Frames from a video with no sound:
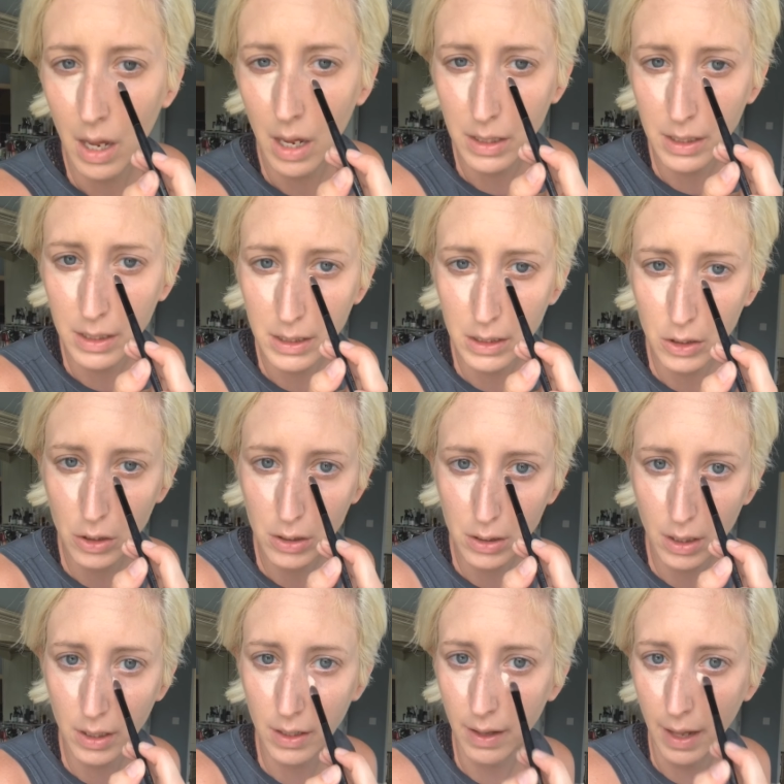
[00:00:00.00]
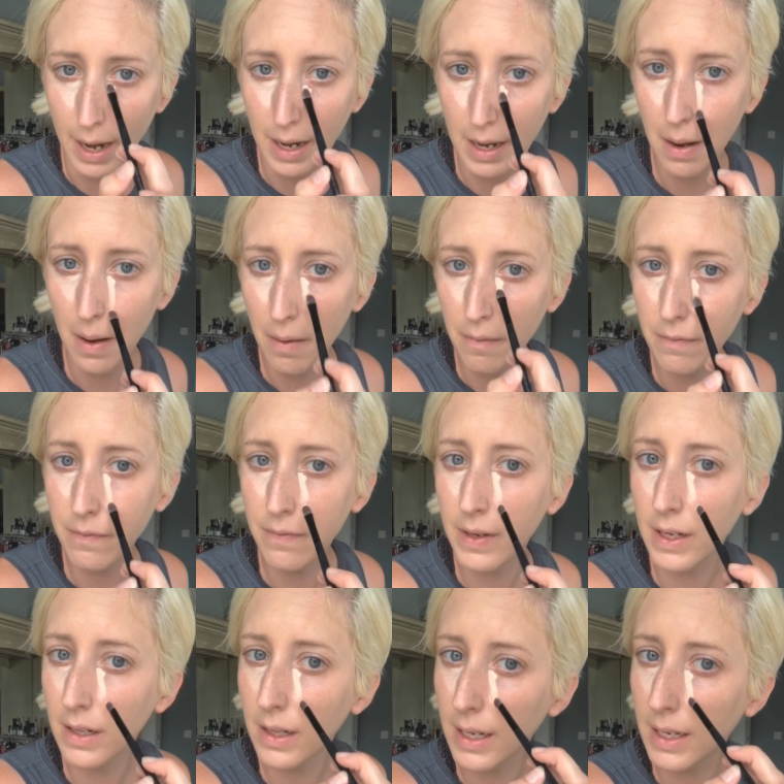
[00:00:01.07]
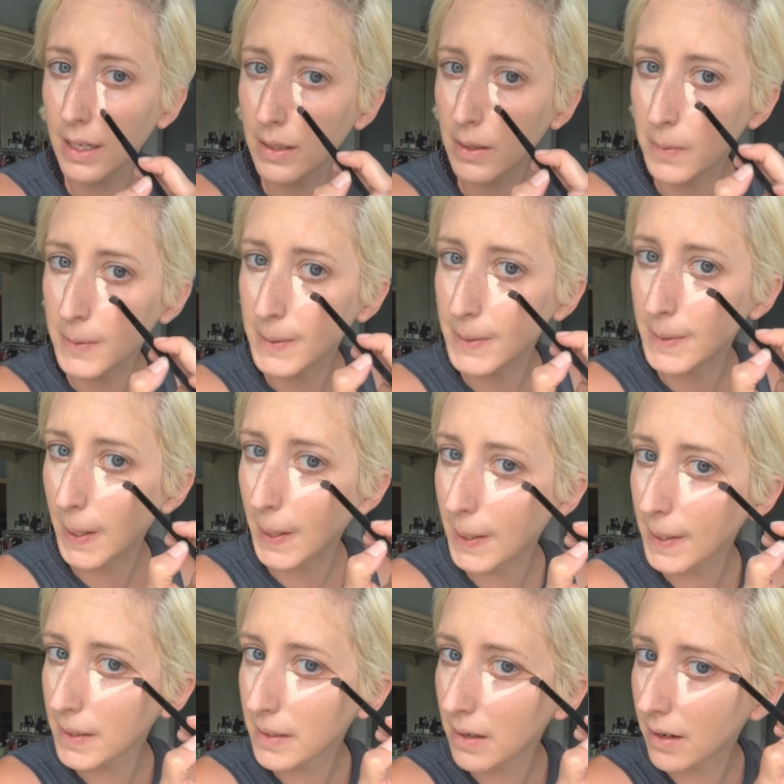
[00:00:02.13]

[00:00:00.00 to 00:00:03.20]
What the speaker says: And this is just gonna like fill in those dark